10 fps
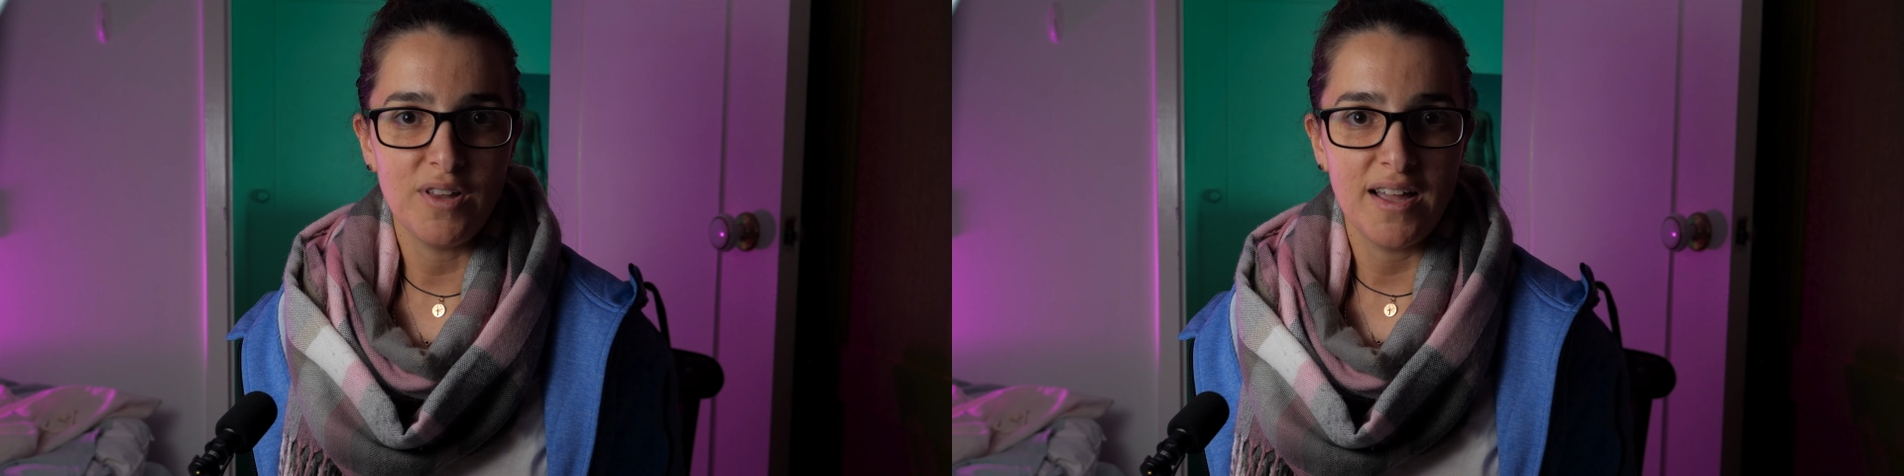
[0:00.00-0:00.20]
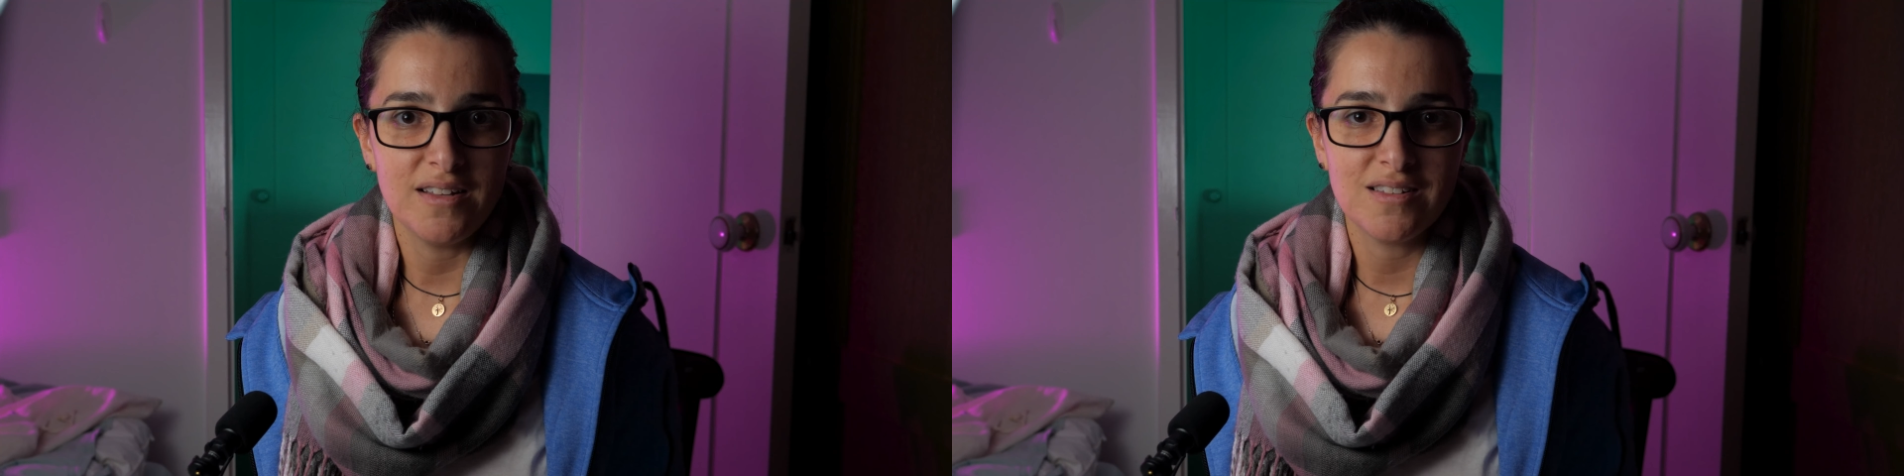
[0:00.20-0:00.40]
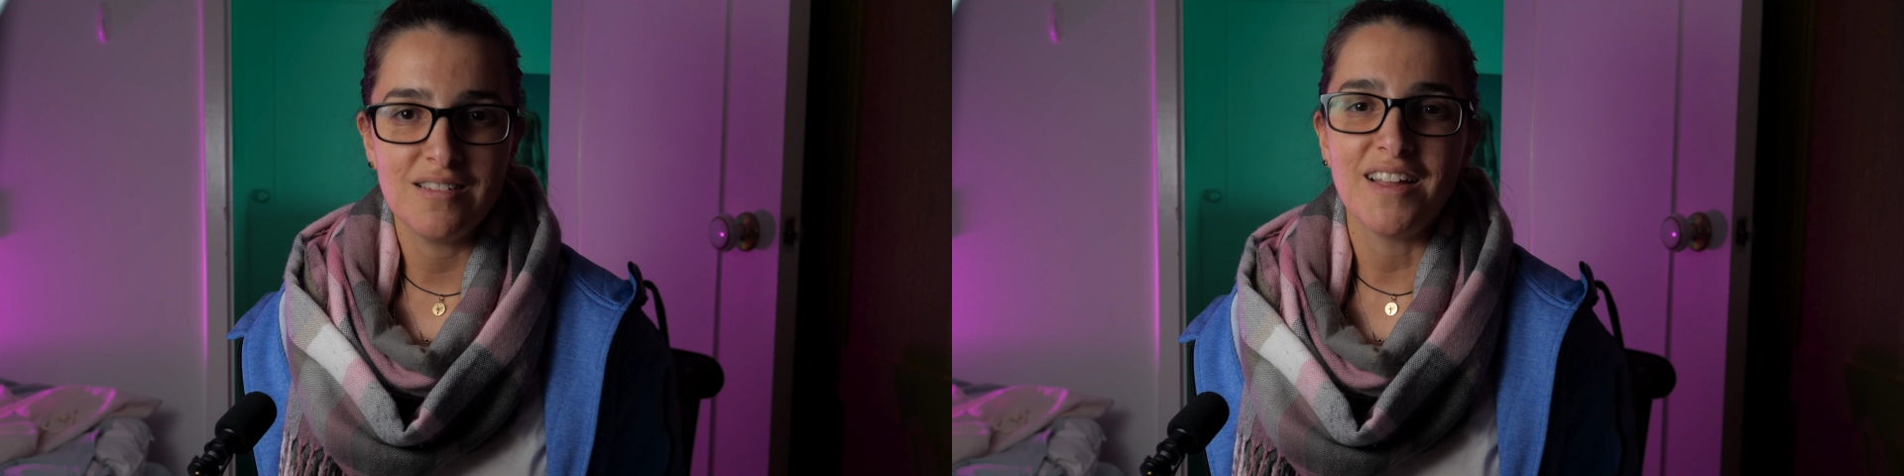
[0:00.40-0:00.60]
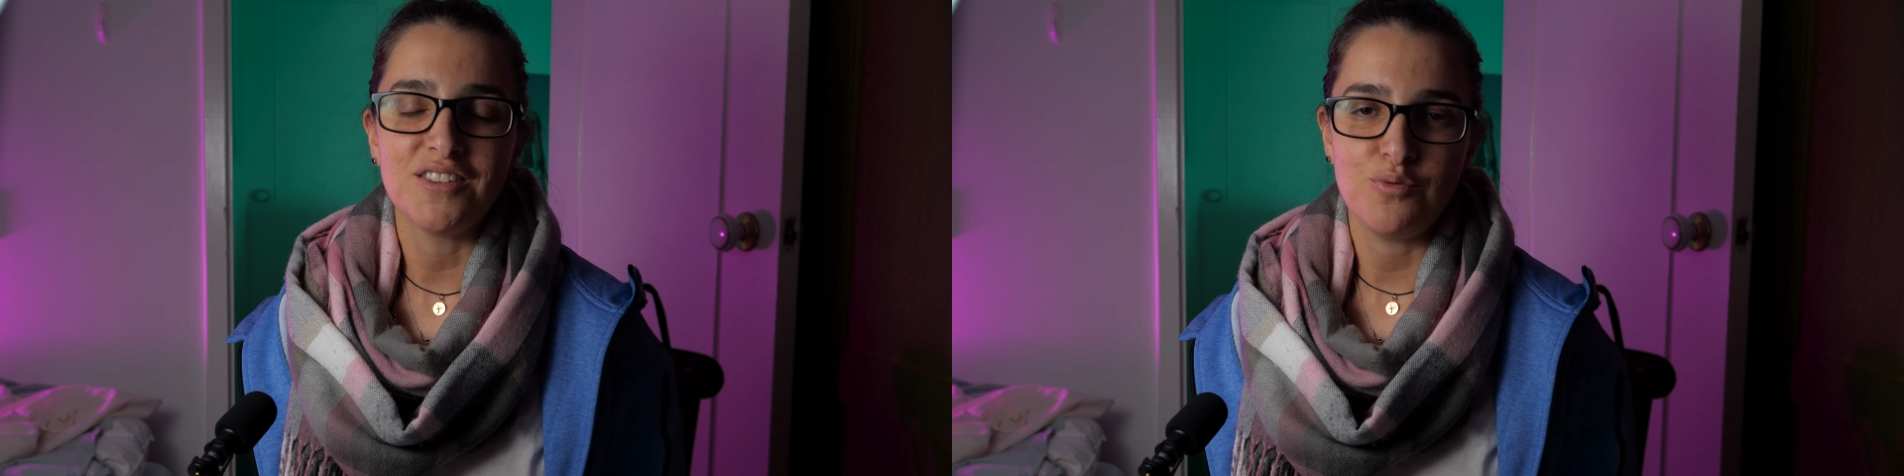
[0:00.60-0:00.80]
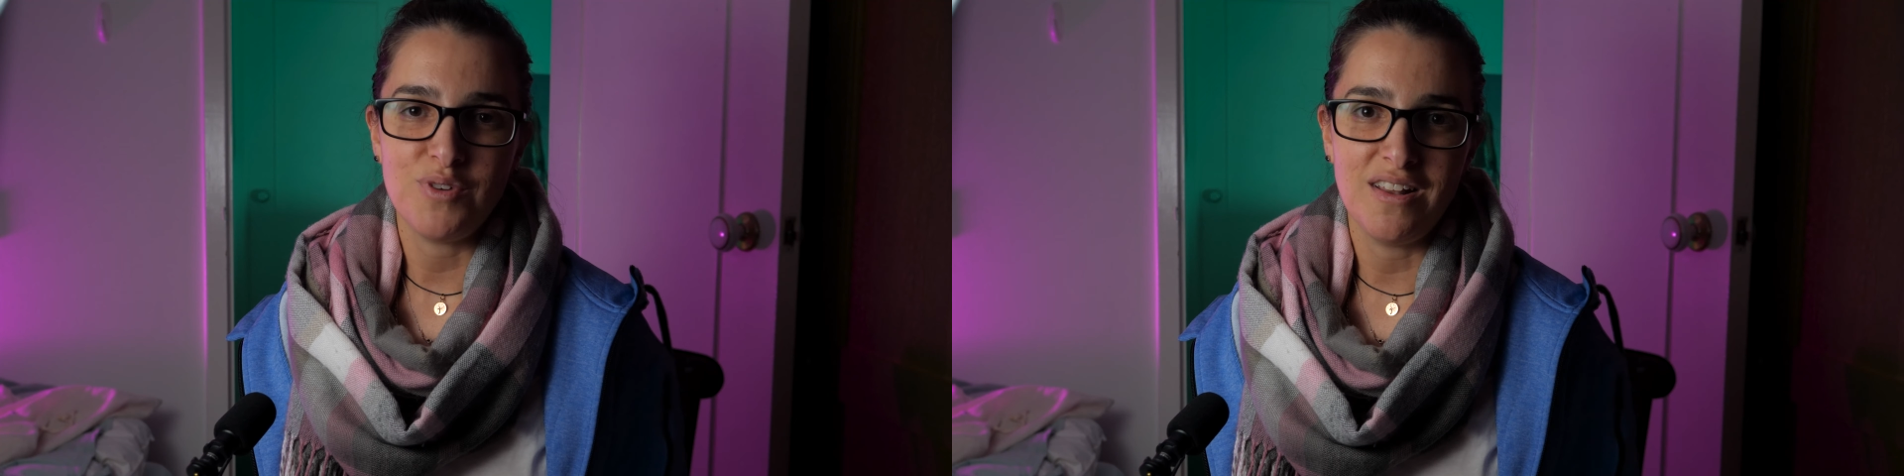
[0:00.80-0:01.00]
light
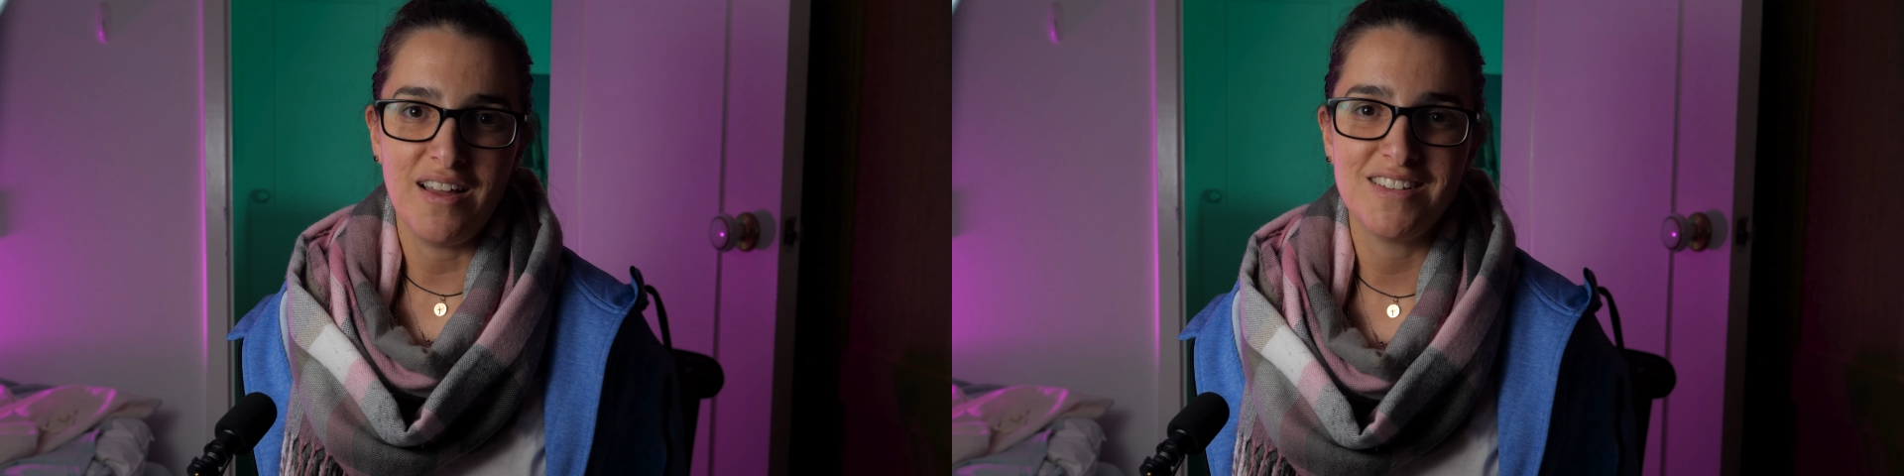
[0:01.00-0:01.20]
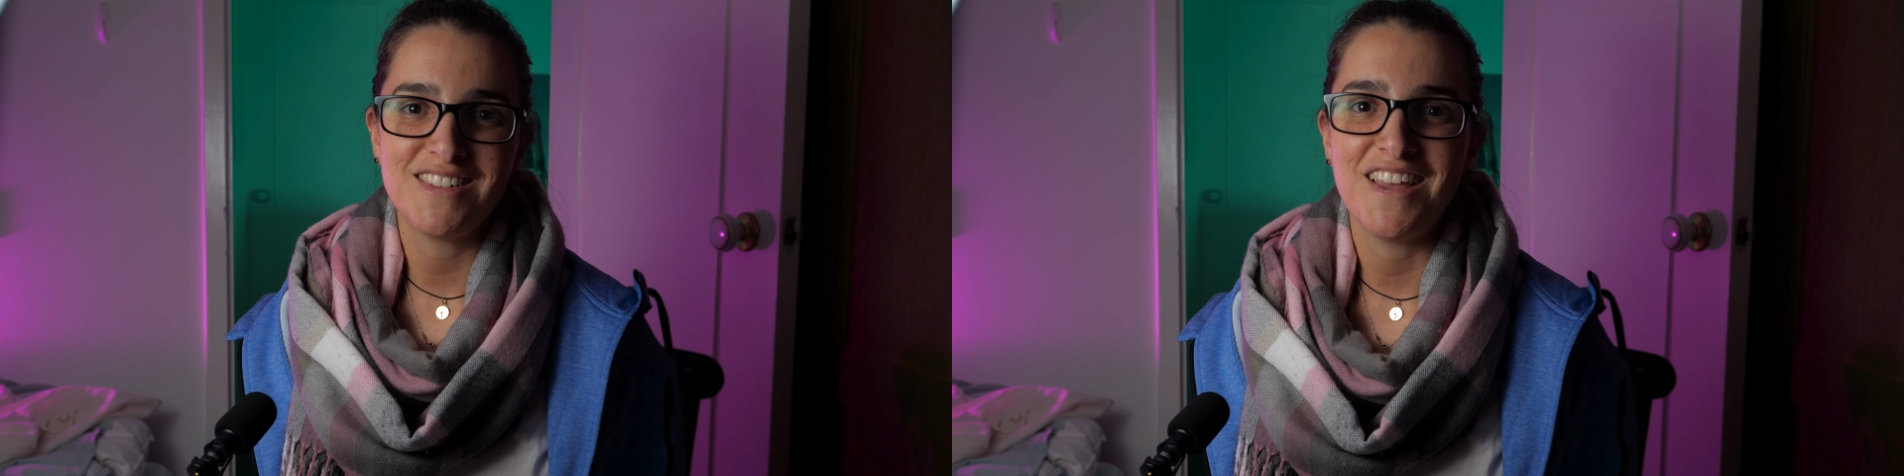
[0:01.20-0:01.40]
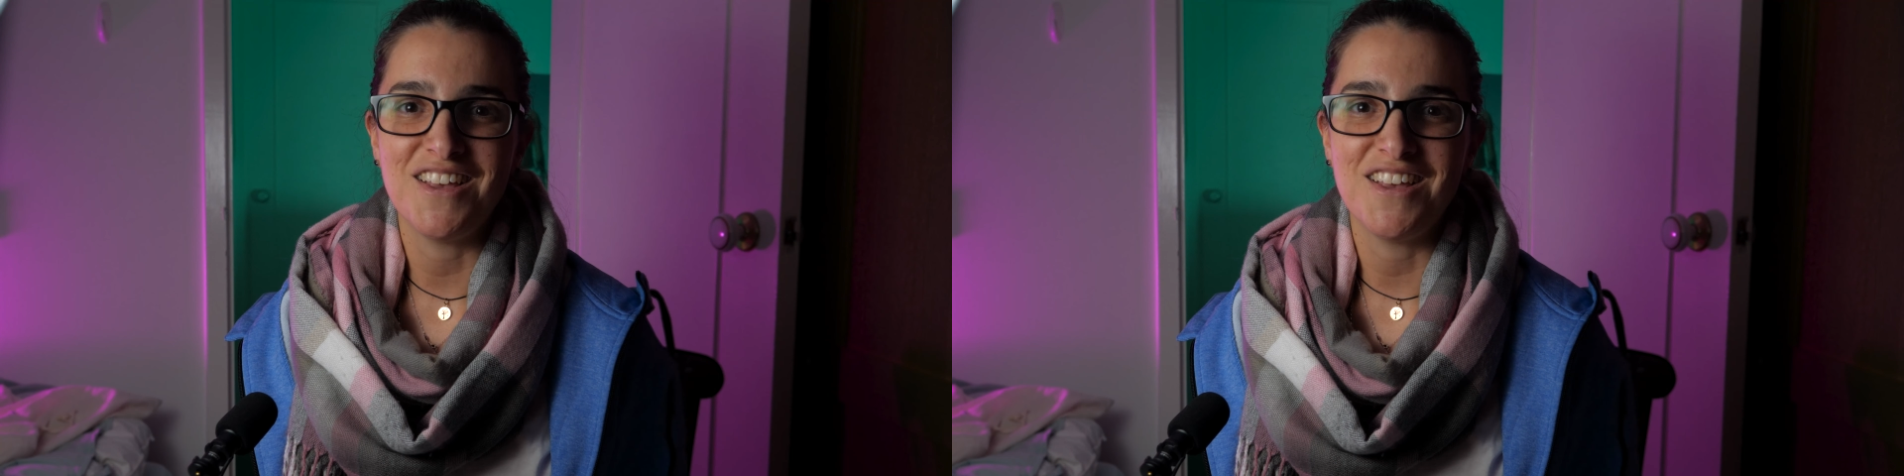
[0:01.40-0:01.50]
like the WeeyLite